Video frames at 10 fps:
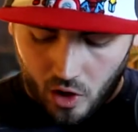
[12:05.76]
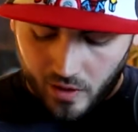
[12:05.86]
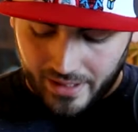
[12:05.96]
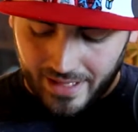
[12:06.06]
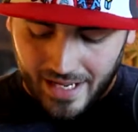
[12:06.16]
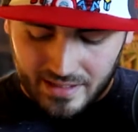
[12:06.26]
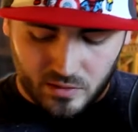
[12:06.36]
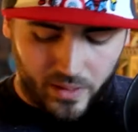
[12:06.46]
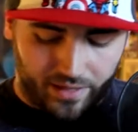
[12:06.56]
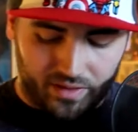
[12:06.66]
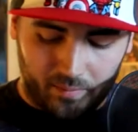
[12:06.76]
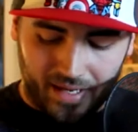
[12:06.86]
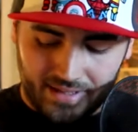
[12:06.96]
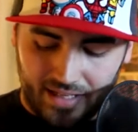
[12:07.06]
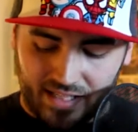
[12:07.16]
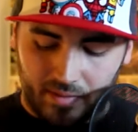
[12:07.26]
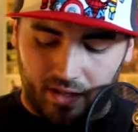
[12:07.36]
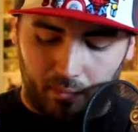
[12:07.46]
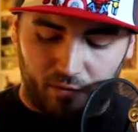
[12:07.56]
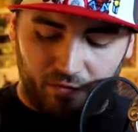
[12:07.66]
All right, next we got the Amazing X-Men
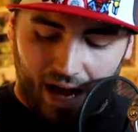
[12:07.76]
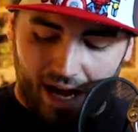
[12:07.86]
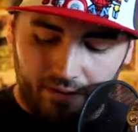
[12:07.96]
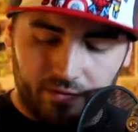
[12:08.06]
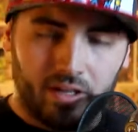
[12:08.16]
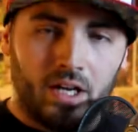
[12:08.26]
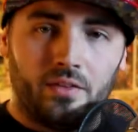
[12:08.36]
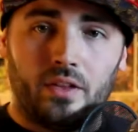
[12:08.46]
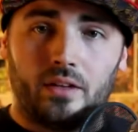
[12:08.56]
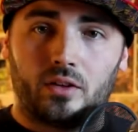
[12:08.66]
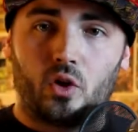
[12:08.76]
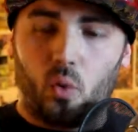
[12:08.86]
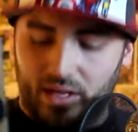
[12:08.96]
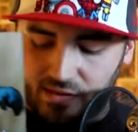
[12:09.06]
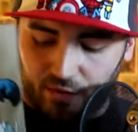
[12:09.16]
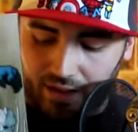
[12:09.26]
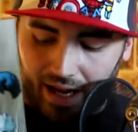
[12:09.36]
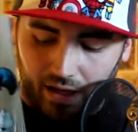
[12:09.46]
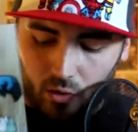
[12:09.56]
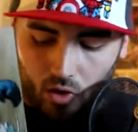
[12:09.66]
number 5, The Quest for
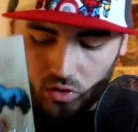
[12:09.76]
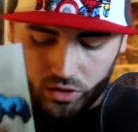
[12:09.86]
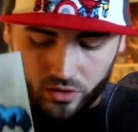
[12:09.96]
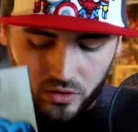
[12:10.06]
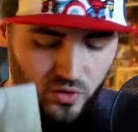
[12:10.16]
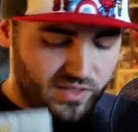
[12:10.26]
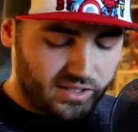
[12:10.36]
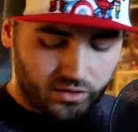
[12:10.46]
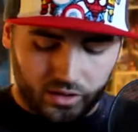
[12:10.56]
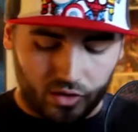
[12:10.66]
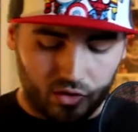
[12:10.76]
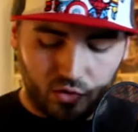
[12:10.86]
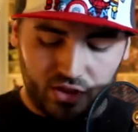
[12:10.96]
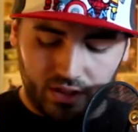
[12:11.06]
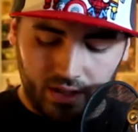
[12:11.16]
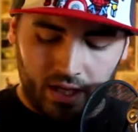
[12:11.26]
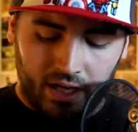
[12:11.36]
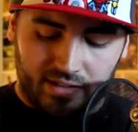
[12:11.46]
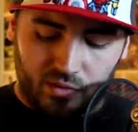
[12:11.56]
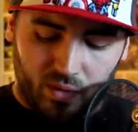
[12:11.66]
Nightcrawler Conclusion.
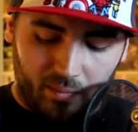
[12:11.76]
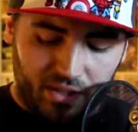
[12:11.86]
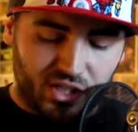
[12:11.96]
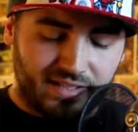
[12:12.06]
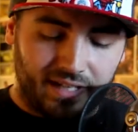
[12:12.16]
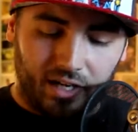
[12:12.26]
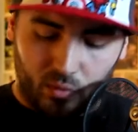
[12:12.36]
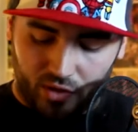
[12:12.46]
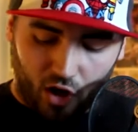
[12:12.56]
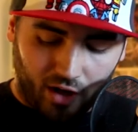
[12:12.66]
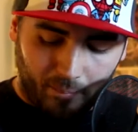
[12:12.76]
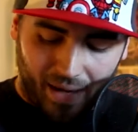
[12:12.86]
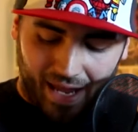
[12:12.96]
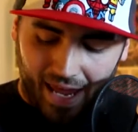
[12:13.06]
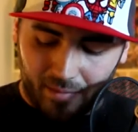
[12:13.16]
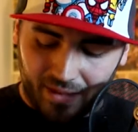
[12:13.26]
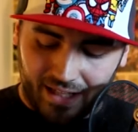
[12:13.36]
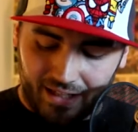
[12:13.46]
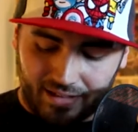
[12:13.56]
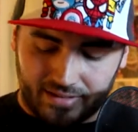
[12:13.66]
This is written by Jason Aaron with art by Ed
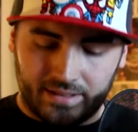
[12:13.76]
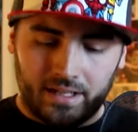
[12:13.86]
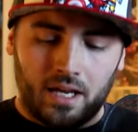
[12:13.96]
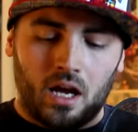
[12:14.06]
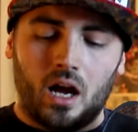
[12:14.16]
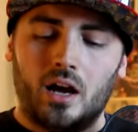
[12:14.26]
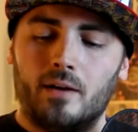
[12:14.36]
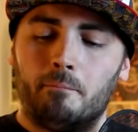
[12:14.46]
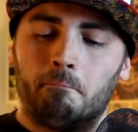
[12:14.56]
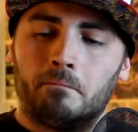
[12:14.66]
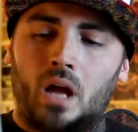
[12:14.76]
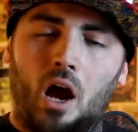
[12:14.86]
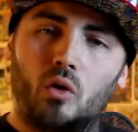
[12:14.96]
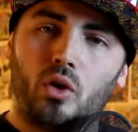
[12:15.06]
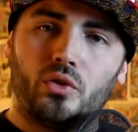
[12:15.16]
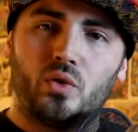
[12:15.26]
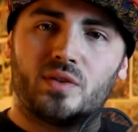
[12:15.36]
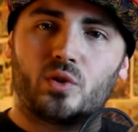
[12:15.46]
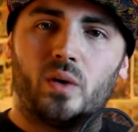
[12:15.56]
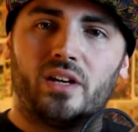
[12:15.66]
McGuinness. I'll go through
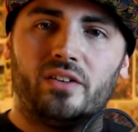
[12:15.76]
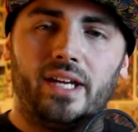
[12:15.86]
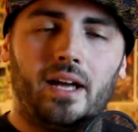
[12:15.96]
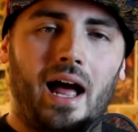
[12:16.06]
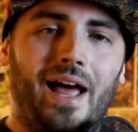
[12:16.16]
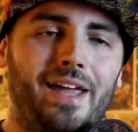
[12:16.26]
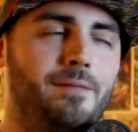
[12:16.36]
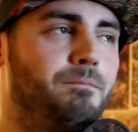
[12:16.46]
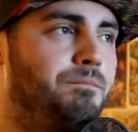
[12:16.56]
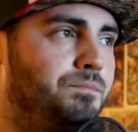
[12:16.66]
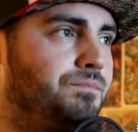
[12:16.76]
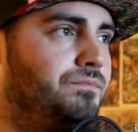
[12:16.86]
this quickly. I'm